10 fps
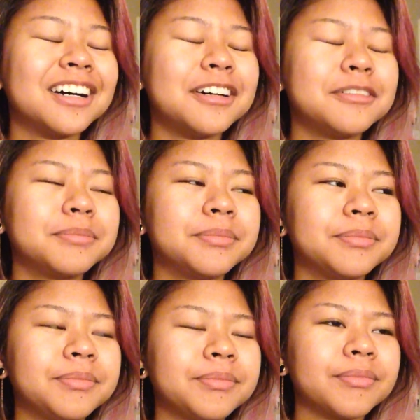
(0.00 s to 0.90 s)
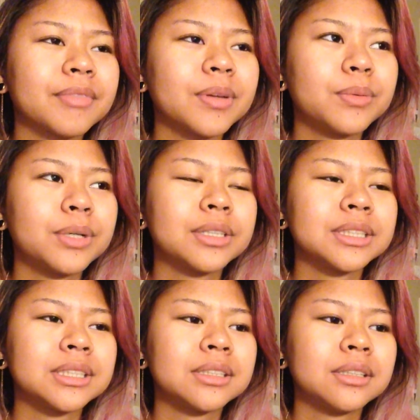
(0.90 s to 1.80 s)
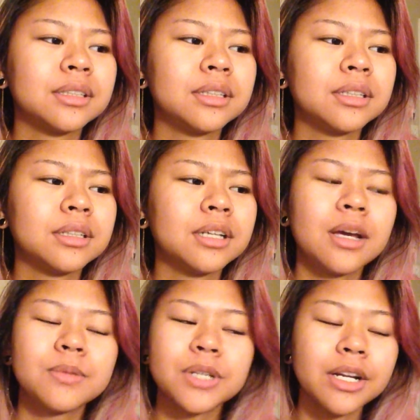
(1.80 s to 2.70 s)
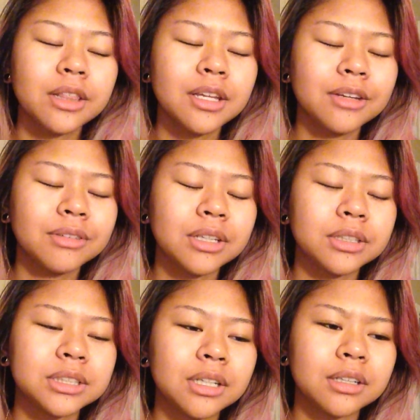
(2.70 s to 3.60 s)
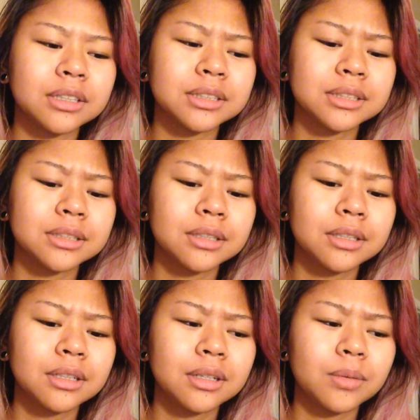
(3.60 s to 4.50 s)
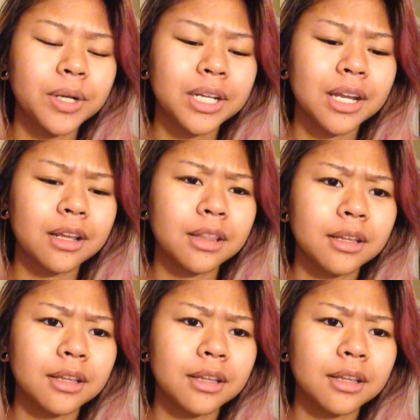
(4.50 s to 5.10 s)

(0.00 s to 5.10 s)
um, what else? I'm trying to think of the other songs. Why can't I